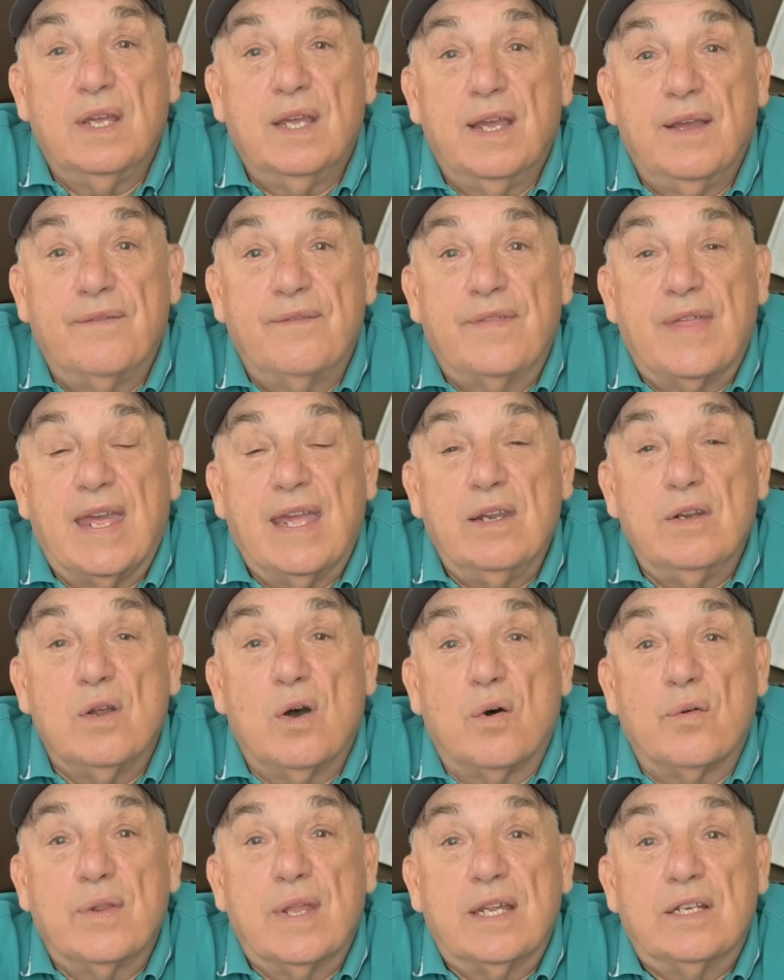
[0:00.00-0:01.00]
If they
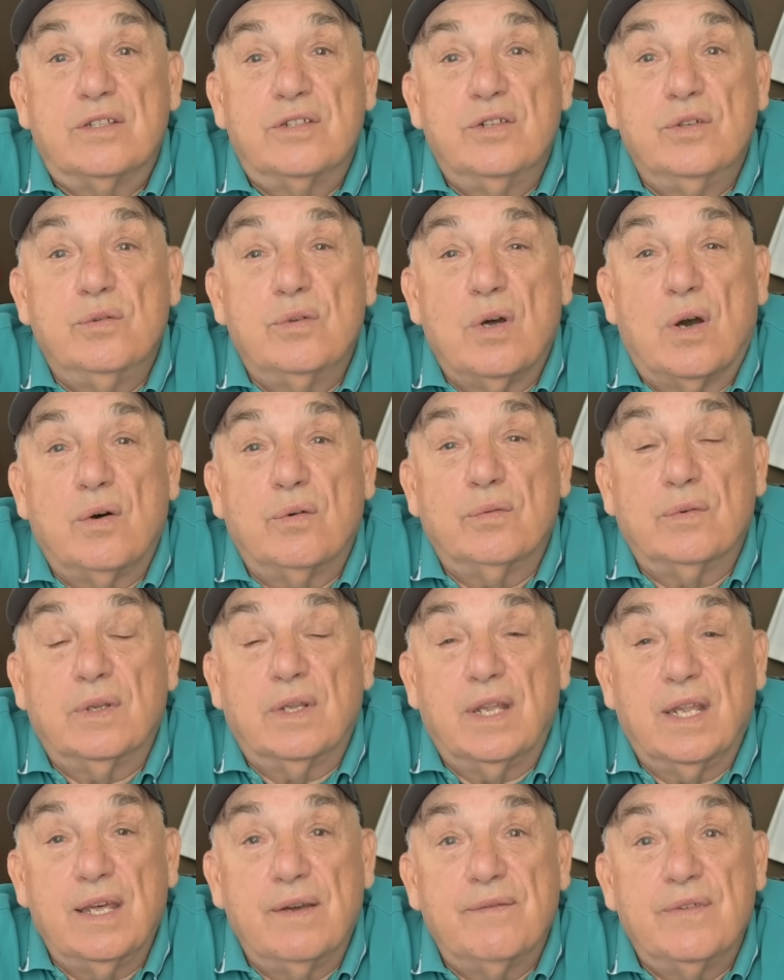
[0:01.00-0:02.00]
know that you don't
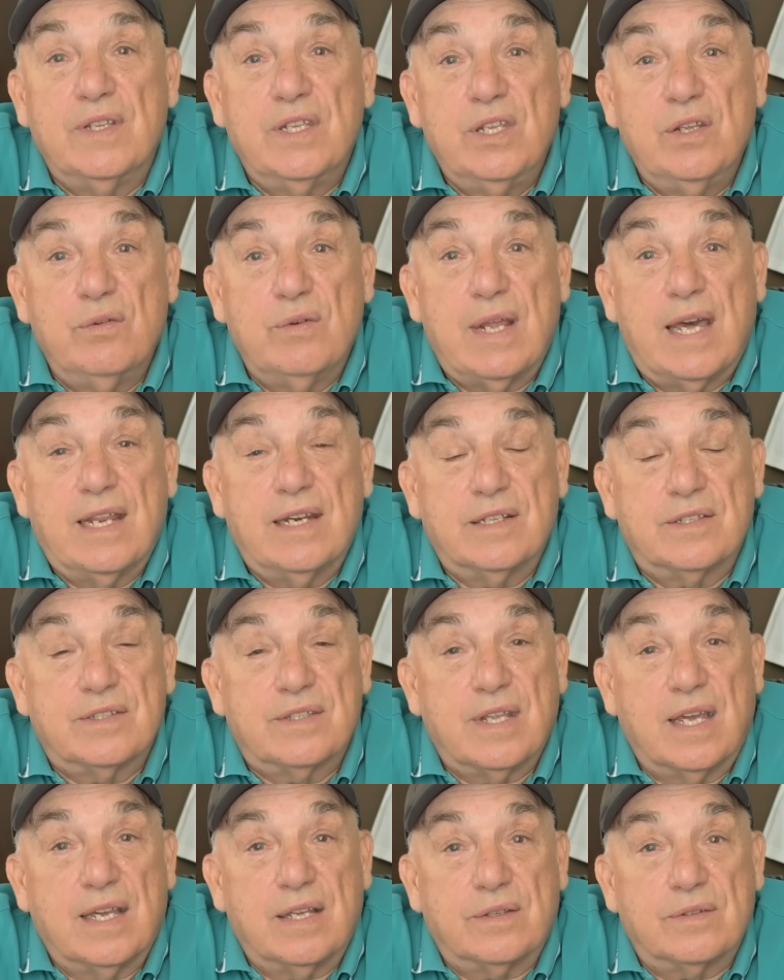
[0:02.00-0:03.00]
live in the United
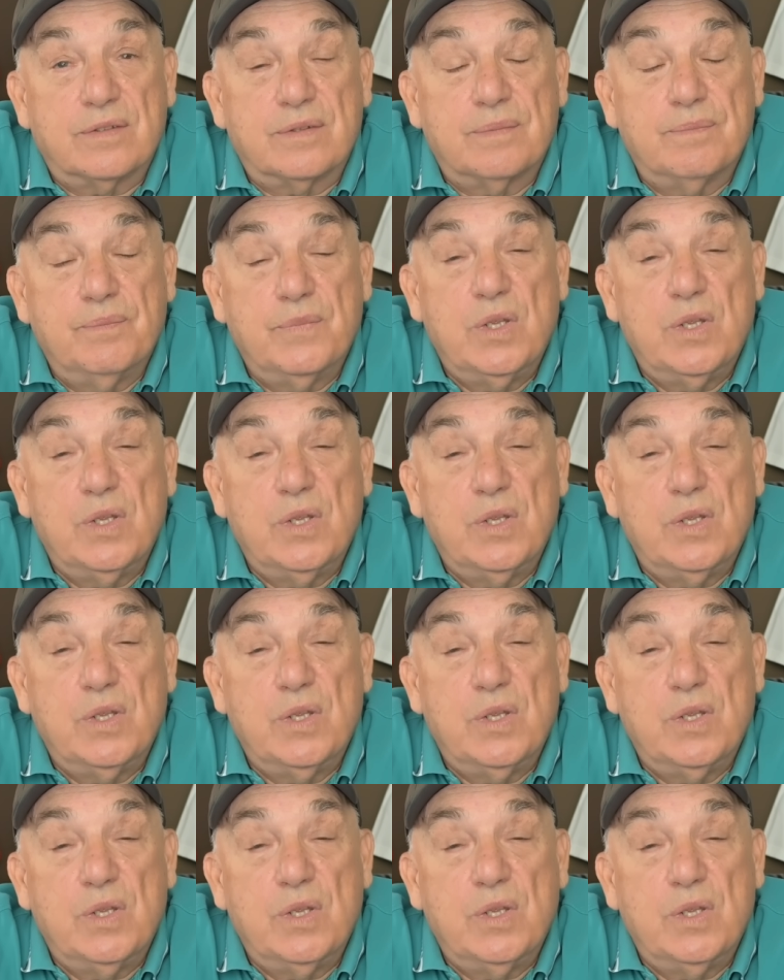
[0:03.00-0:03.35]
States,